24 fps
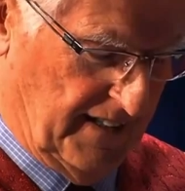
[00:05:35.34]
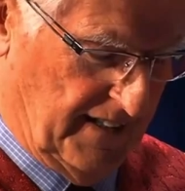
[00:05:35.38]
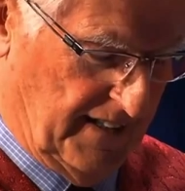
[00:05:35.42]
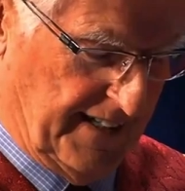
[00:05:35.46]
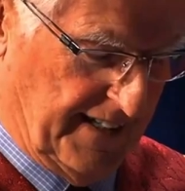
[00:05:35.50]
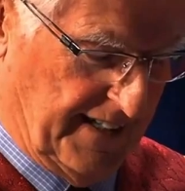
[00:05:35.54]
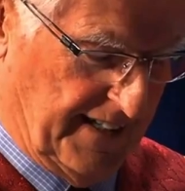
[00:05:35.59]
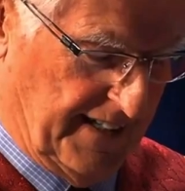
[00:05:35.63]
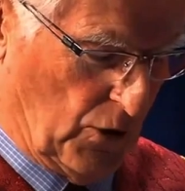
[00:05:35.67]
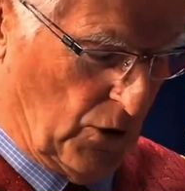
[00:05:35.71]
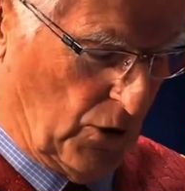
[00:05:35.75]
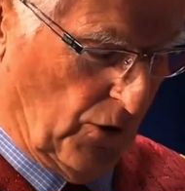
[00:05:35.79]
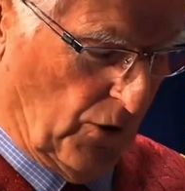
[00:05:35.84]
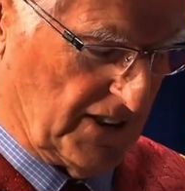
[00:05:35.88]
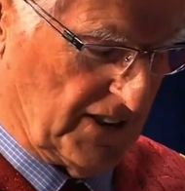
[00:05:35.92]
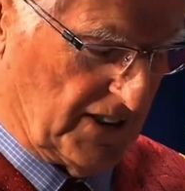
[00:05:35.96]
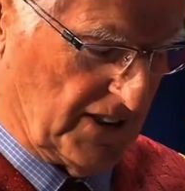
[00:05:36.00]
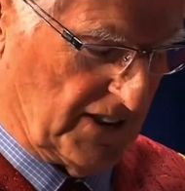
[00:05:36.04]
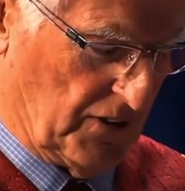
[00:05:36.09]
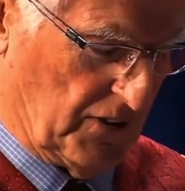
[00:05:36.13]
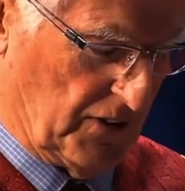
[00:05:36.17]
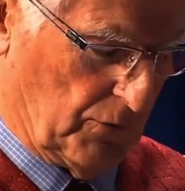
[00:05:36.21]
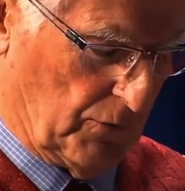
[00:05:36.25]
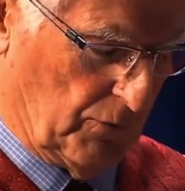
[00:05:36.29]
in accordance
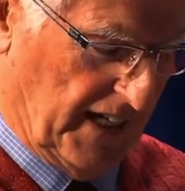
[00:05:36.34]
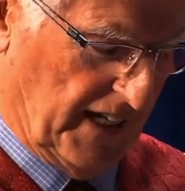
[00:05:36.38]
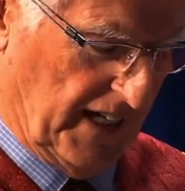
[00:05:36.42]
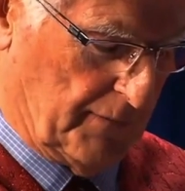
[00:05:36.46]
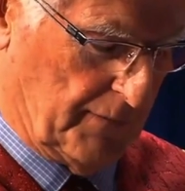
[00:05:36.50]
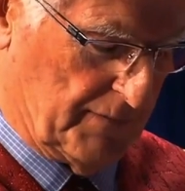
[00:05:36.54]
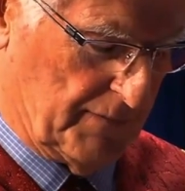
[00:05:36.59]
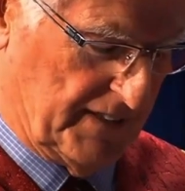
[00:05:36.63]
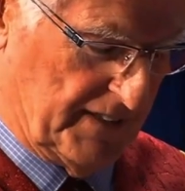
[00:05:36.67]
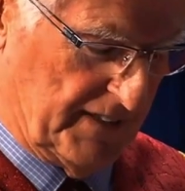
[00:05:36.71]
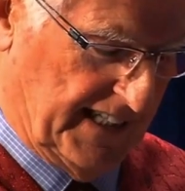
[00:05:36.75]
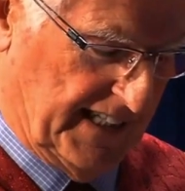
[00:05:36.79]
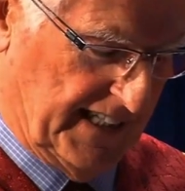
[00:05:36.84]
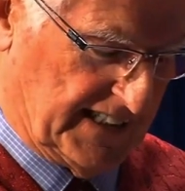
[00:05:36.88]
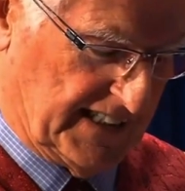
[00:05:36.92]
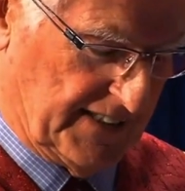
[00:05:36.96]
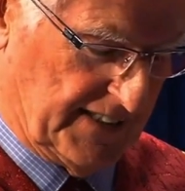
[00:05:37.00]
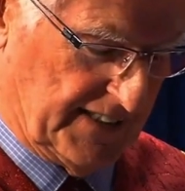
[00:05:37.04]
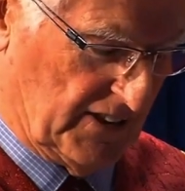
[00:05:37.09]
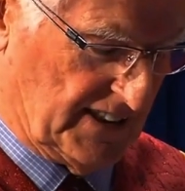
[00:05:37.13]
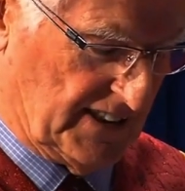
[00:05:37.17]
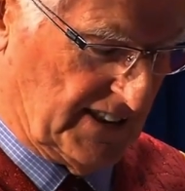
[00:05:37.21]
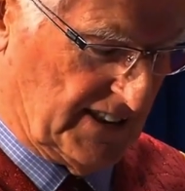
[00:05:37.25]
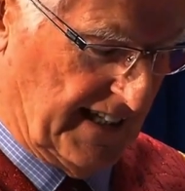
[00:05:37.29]
with the recommendation of
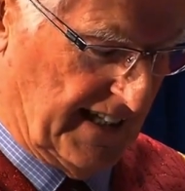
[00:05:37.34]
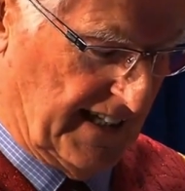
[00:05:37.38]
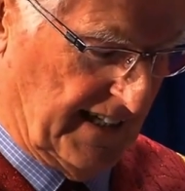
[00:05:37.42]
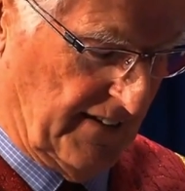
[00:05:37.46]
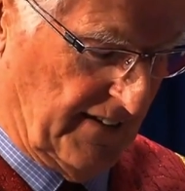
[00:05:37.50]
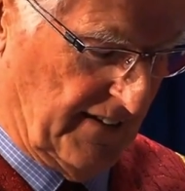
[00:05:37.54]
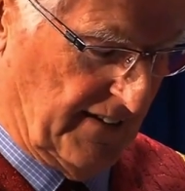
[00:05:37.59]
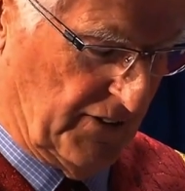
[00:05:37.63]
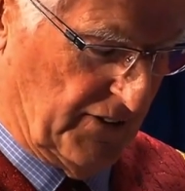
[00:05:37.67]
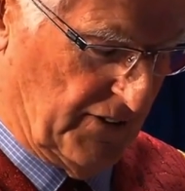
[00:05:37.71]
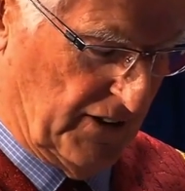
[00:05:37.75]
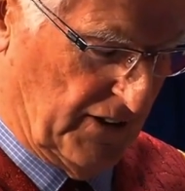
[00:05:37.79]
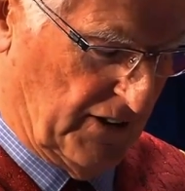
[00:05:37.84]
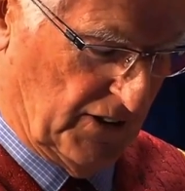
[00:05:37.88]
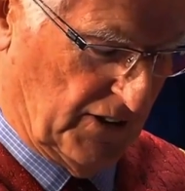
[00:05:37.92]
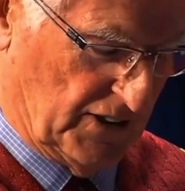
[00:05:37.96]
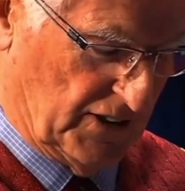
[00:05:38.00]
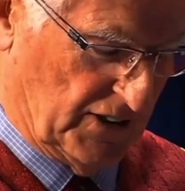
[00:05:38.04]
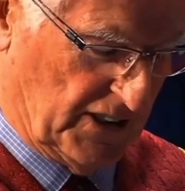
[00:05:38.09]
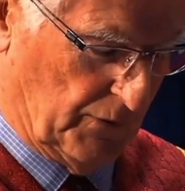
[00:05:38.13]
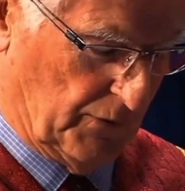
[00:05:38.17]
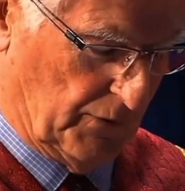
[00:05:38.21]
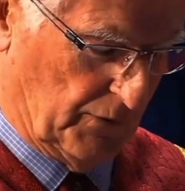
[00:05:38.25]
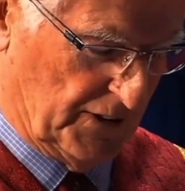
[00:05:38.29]
the Senate of the
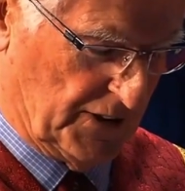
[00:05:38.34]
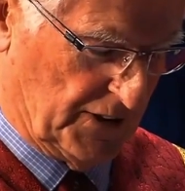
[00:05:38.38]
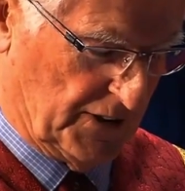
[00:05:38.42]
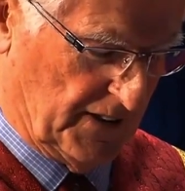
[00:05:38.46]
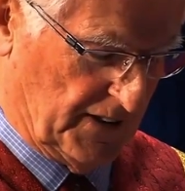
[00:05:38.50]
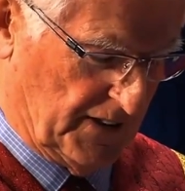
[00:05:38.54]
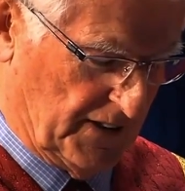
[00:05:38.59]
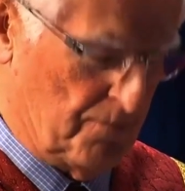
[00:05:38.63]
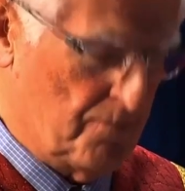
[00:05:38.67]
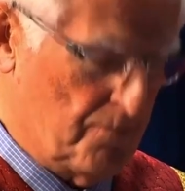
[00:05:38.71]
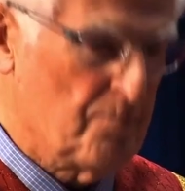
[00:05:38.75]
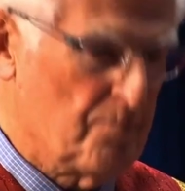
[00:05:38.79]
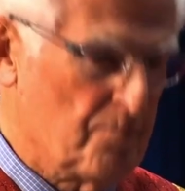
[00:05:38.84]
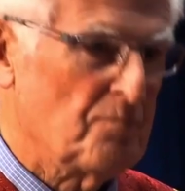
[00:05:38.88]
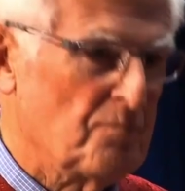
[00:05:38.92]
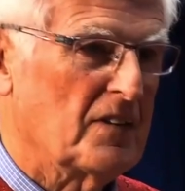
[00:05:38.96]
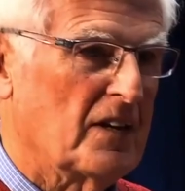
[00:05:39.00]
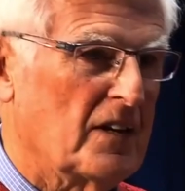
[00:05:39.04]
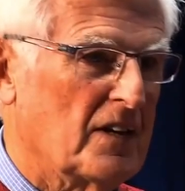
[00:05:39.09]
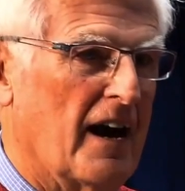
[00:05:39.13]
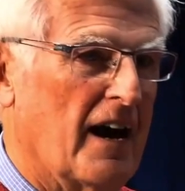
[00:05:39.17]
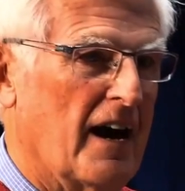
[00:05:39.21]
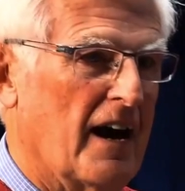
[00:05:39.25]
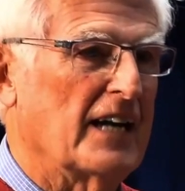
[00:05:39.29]
University of Windsor, I